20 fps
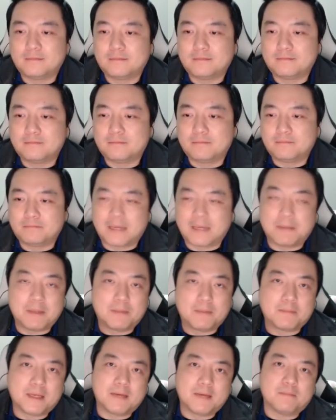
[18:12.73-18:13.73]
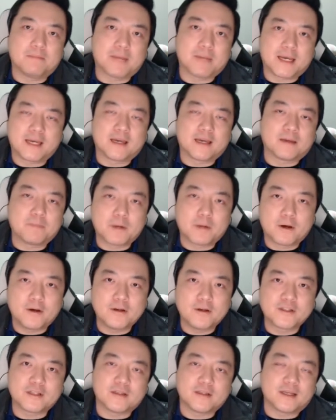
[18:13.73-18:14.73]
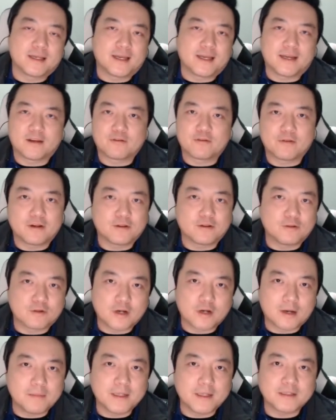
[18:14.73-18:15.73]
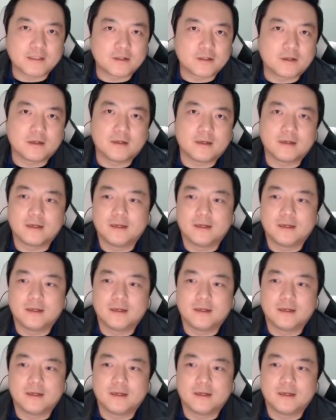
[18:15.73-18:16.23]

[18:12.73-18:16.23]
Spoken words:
maybe me making a post and then getting critical comments on it